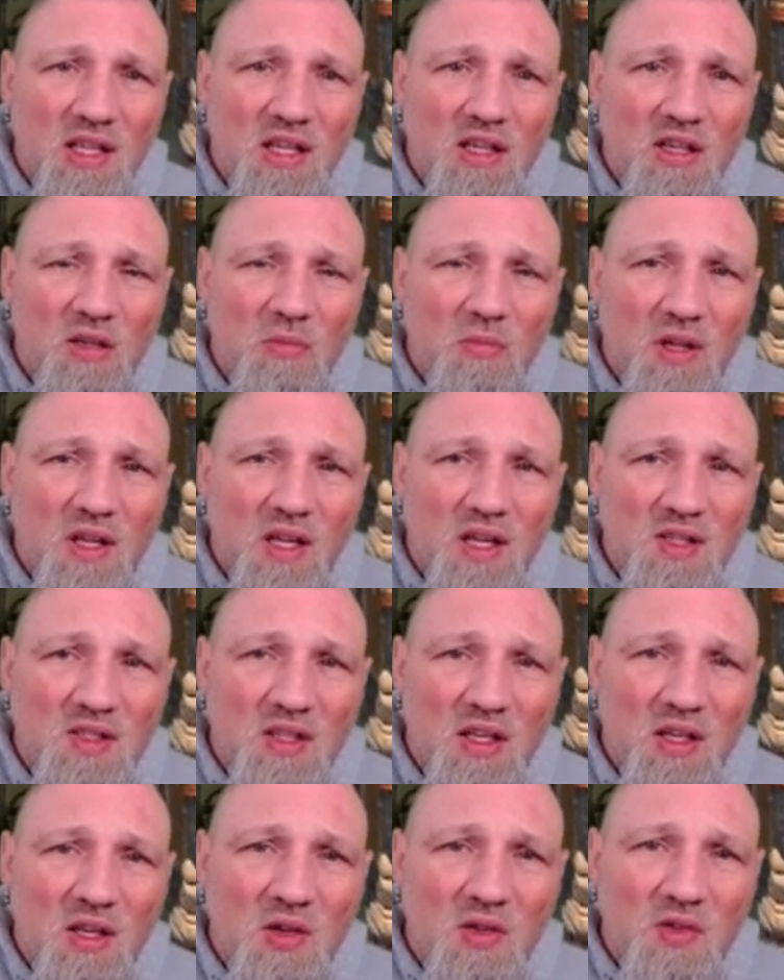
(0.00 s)
here because
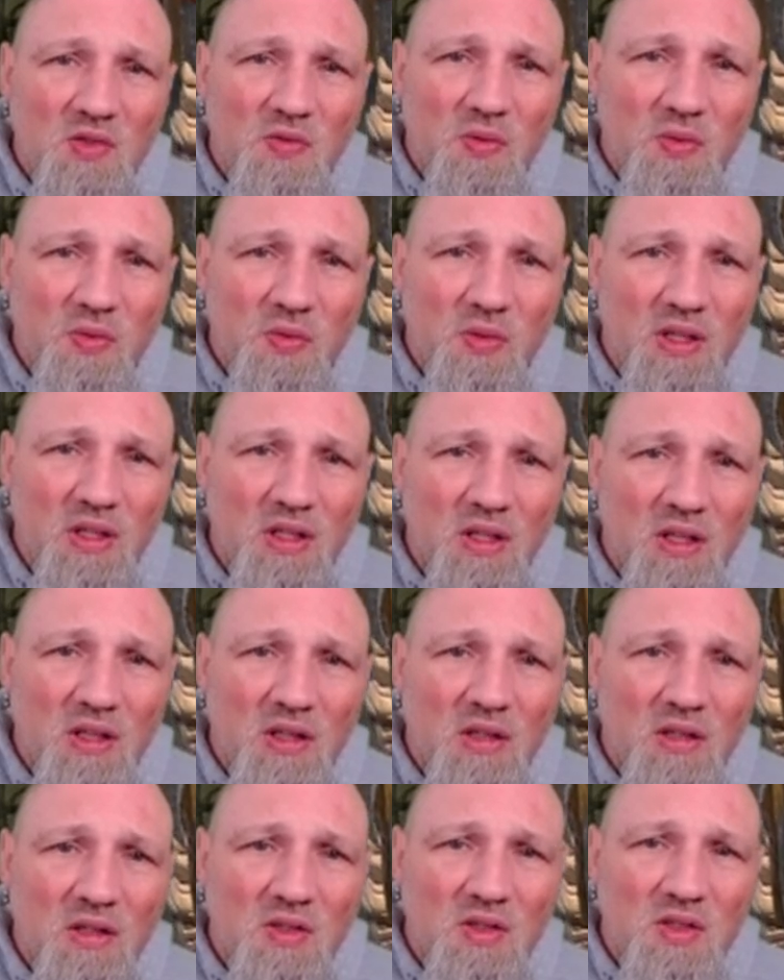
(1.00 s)
it goes for 3
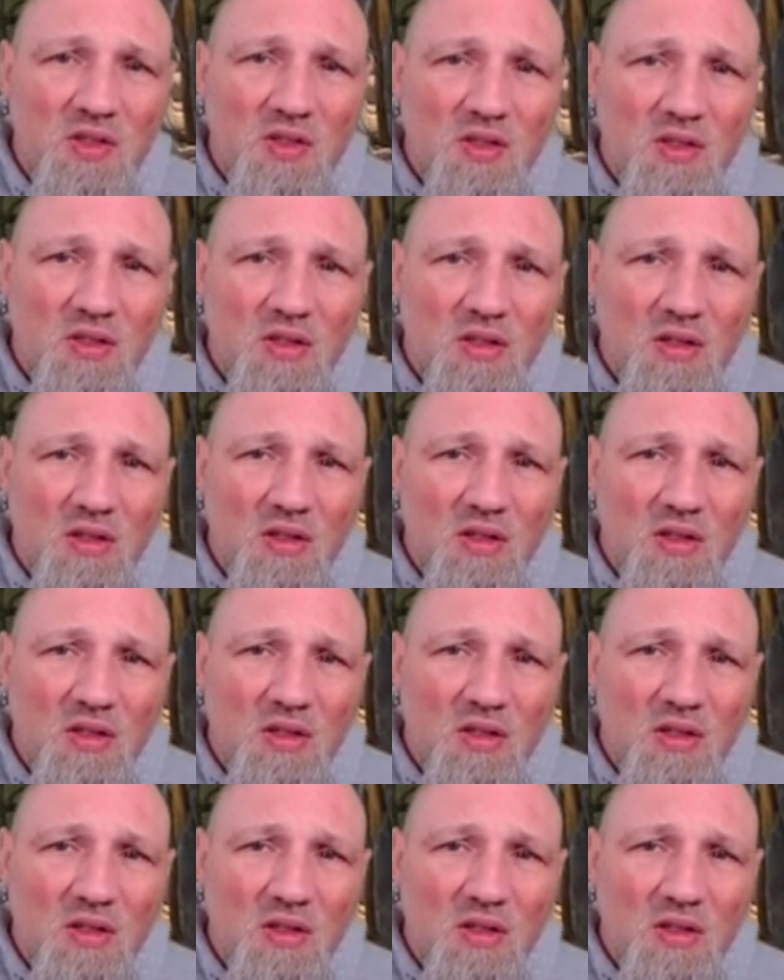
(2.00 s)
turns.